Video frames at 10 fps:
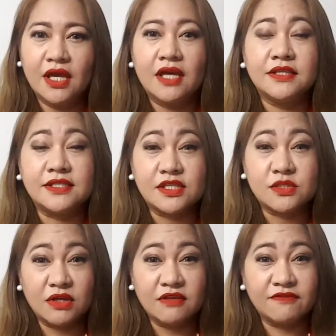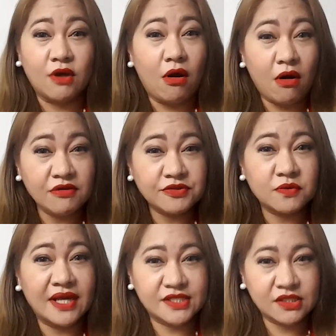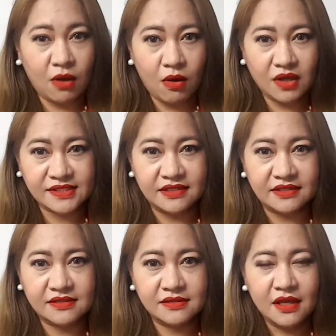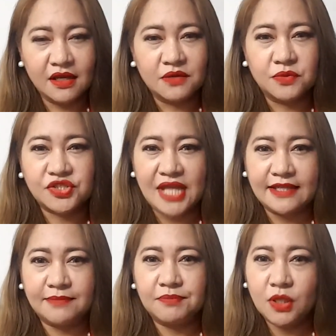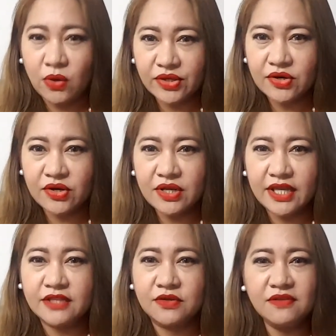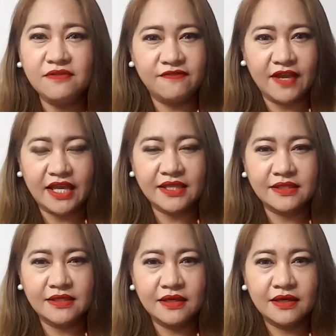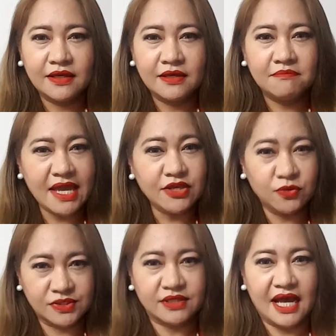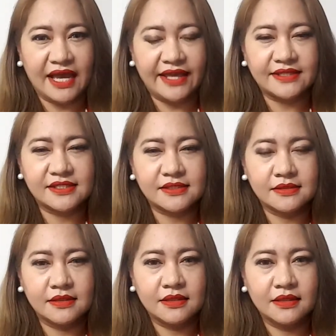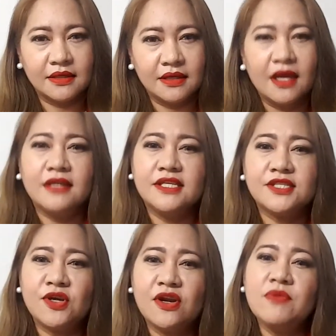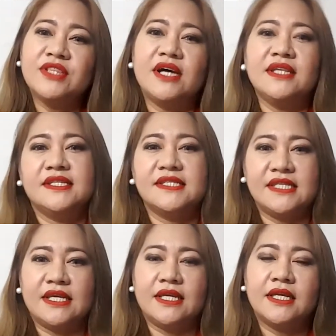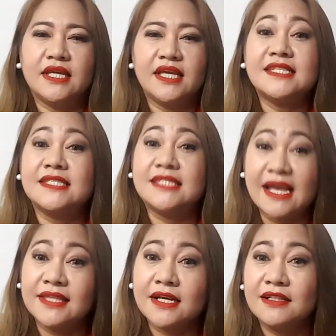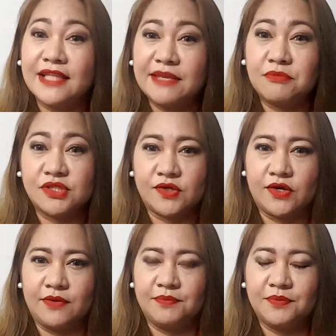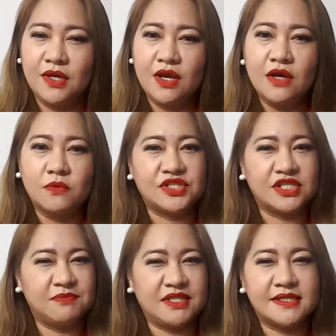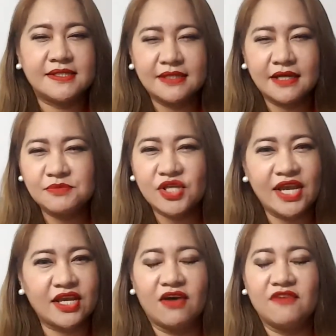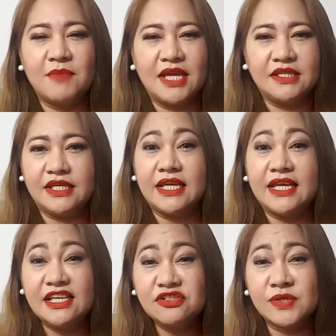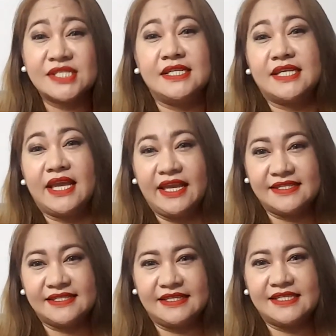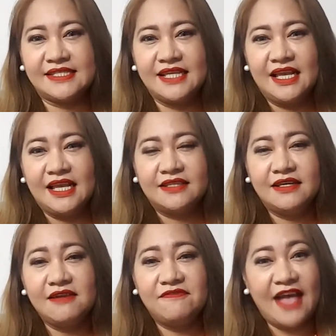This is one of the authorized causes which an employer in good faith may utilize. The term redundancy is a technical labor term which has been the subject of many interesting cases that have